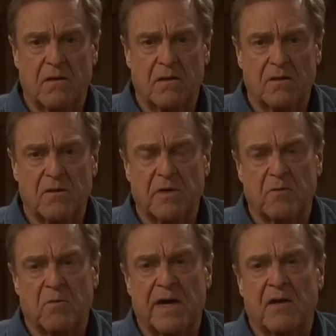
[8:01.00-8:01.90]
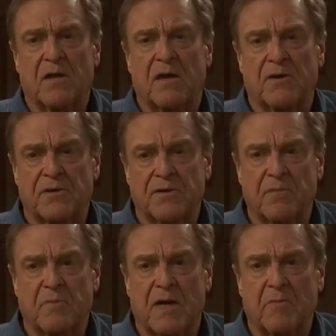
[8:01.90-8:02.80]
He told me to write a letter to
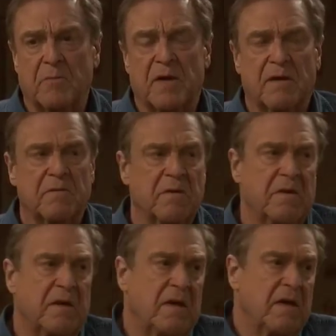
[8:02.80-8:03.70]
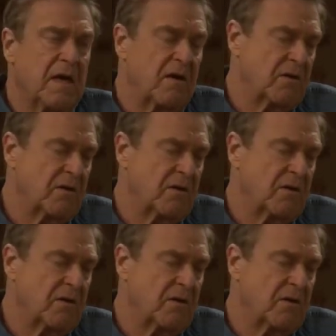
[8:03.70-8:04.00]
your mom about how